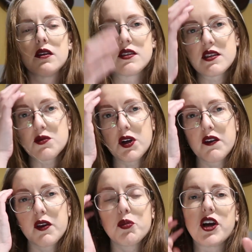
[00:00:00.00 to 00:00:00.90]
This is one
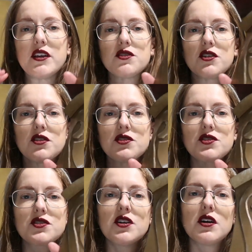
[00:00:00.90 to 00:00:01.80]
of the
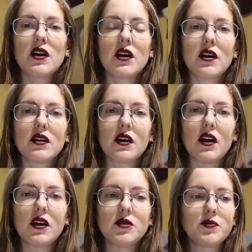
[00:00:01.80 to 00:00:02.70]
bracers.
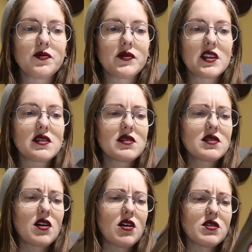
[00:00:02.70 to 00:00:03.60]
This
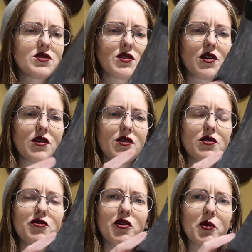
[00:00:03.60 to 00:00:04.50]
is
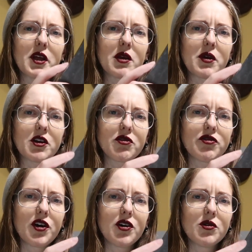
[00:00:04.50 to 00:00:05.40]
also 4mm
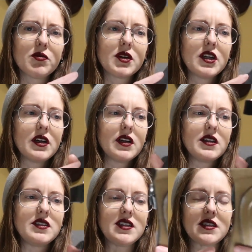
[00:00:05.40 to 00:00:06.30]
foam,
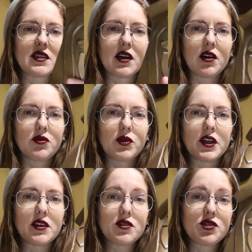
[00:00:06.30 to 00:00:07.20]
detailed
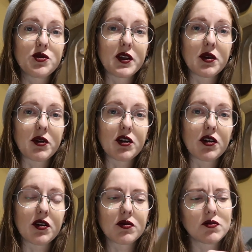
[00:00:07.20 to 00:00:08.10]
with
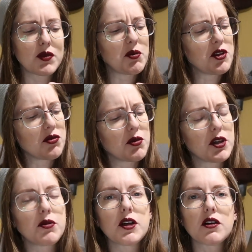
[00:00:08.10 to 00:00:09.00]
2mm, maybe
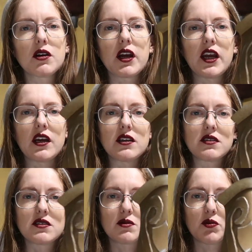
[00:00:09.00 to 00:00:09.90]
3mm,
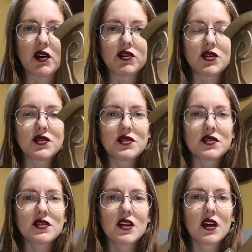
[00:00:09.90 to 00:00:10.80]
and some bevels.